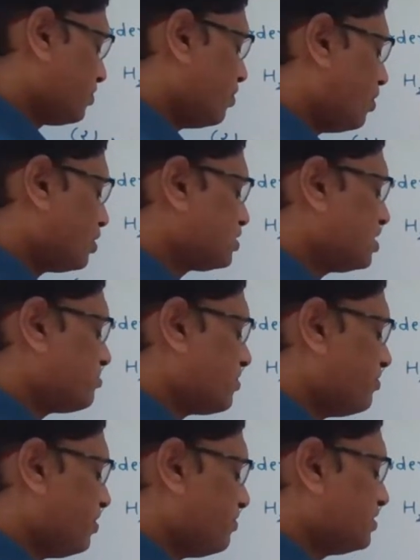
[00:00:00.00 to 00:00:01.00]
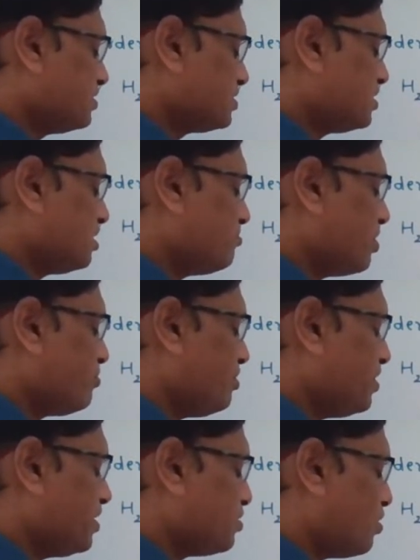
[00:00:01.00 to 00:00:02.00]
or sigma V1, sigma
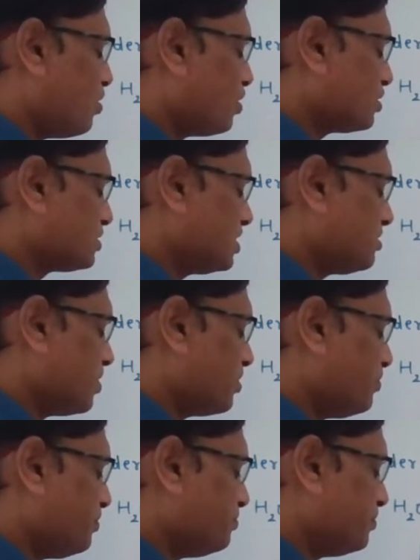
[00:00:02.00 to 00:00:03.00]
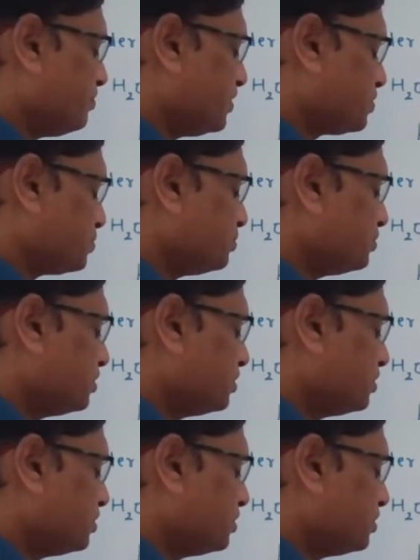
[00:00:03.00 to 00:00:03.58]
Vb or sigma V2,